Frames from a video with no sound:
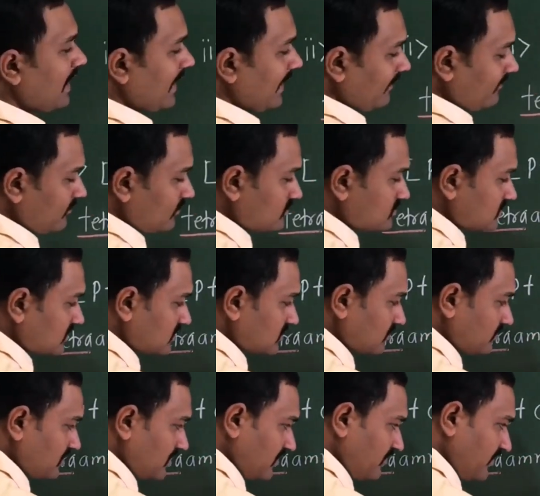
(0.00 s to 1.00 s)
I have used
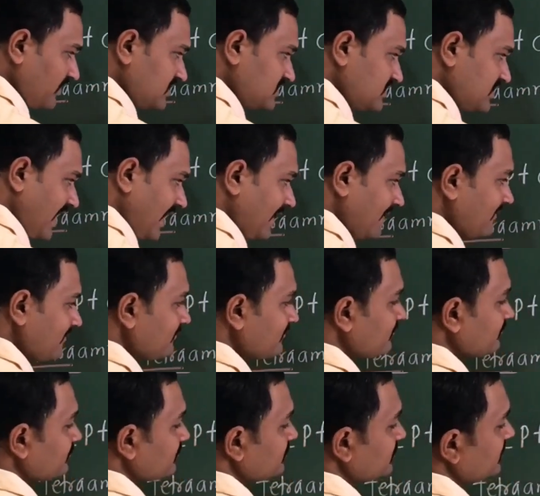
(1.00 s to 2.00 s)
the prefix di,
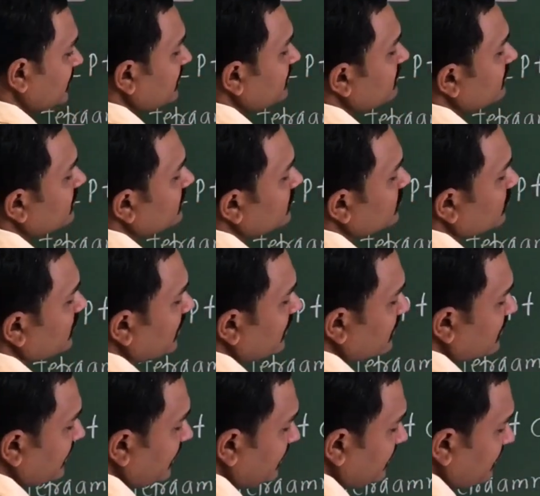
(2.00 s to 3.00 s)
then you
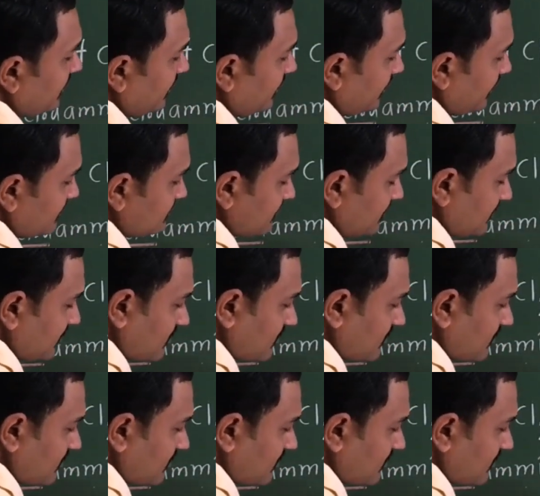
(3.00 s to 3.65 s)
can write it as an